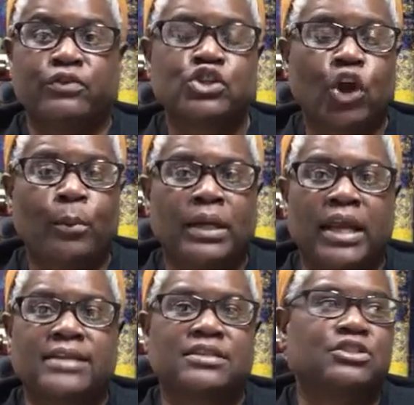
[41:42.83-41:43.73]
for
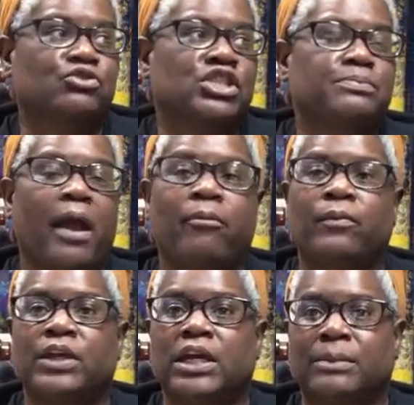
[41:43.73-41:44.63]
Terminix and so she's
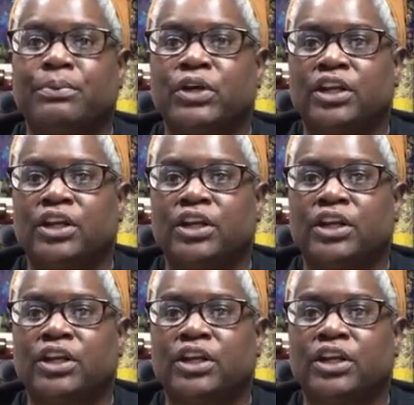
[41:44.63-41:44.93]
probably going to put